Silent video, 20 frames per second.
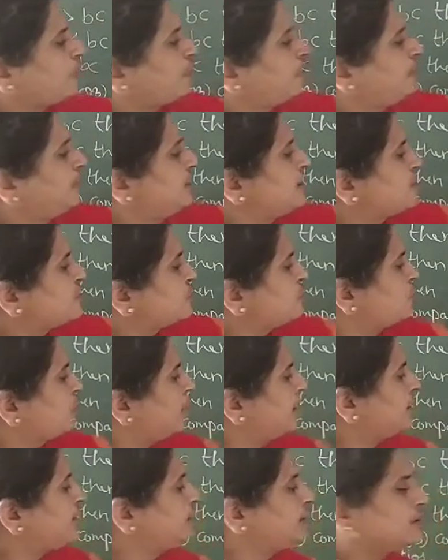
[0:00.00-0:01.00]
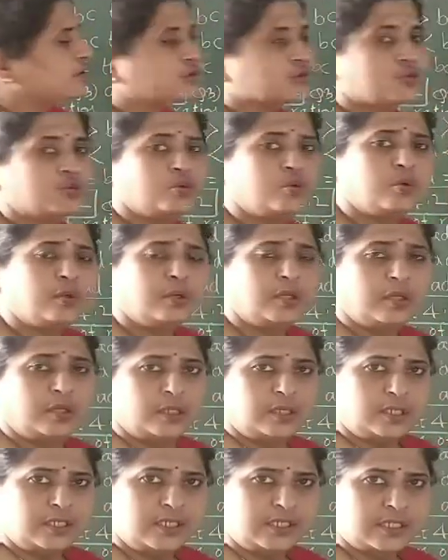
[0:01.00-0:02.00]
of these two and these two
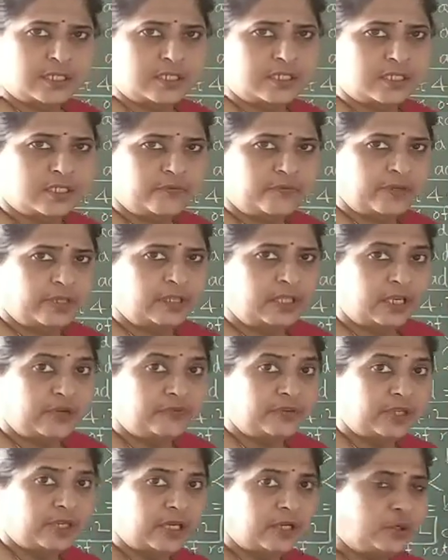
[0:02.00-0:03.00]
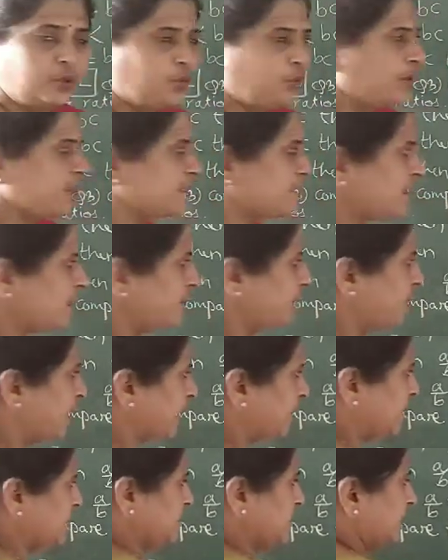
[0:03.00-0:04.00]
in such a way that we can do its
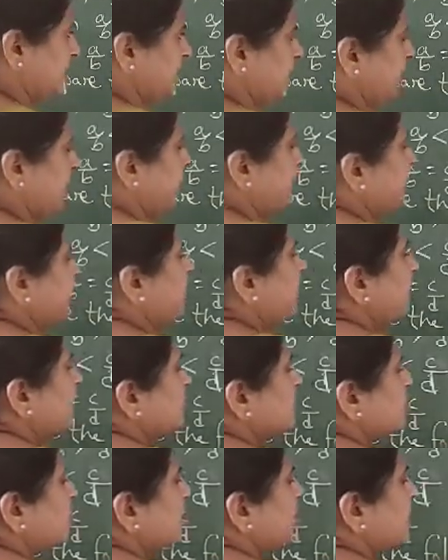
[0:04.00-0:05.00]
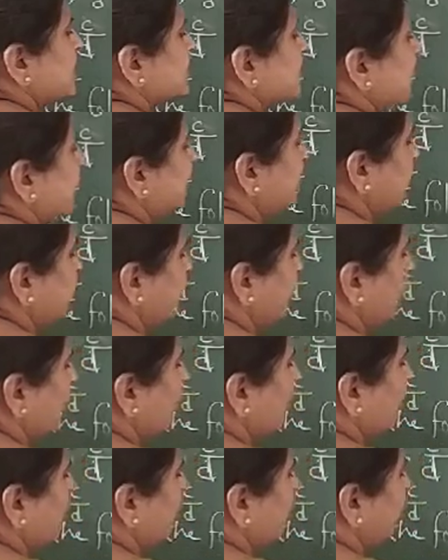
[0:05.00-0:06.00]
comparison. Okay. So let's take the
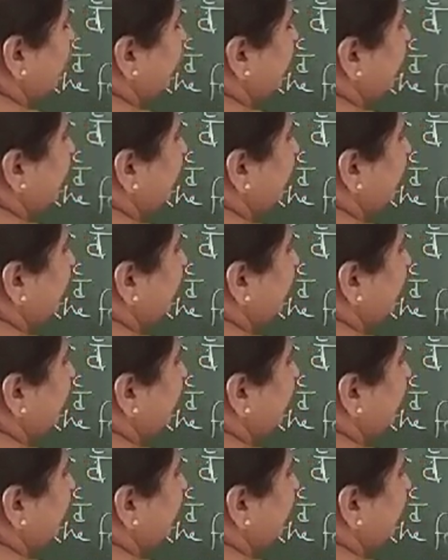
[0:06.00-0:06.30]
product of